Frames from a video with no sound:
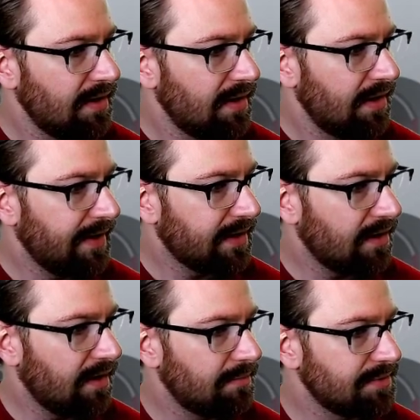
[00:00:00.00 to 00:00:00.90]
and that
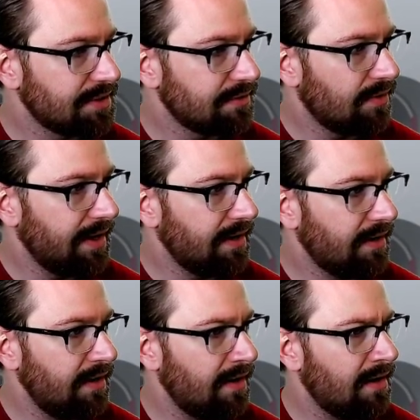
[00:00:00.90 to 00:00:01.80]
comes right
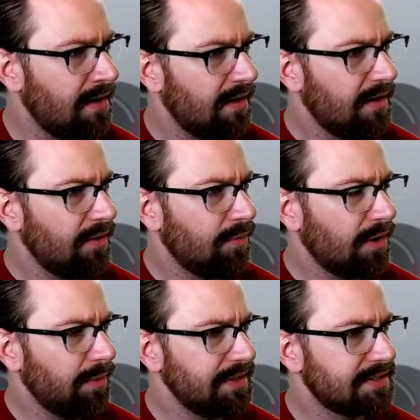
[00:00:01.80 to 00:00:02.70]
here where
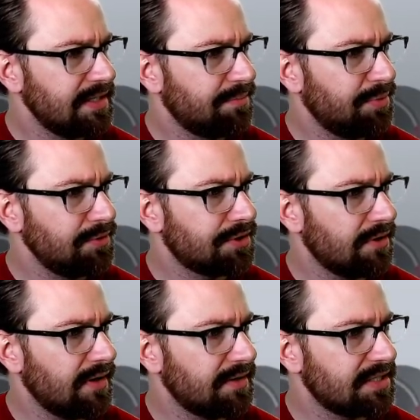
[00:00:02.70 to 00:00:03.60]
we see the
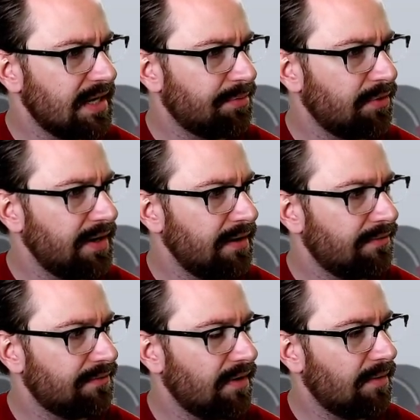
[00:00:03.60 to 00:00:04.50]
booster separating
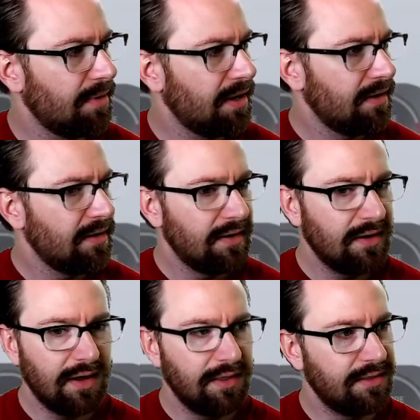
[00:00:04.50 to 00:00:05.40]
from
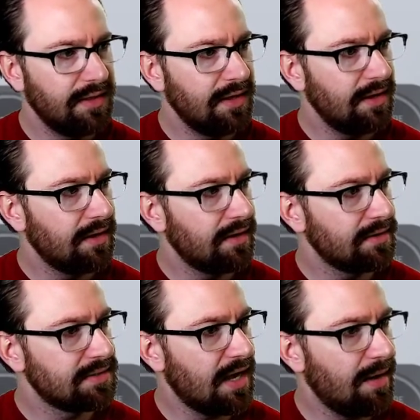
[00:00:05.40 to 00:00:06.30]
uh, the
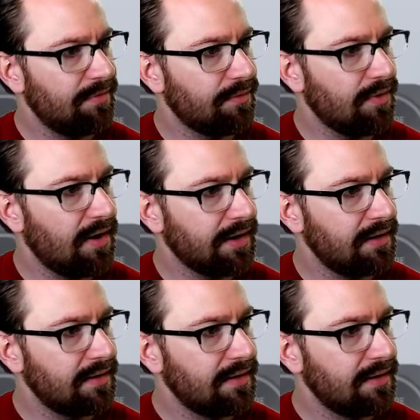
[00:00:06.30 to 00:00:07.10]
top of the rocket.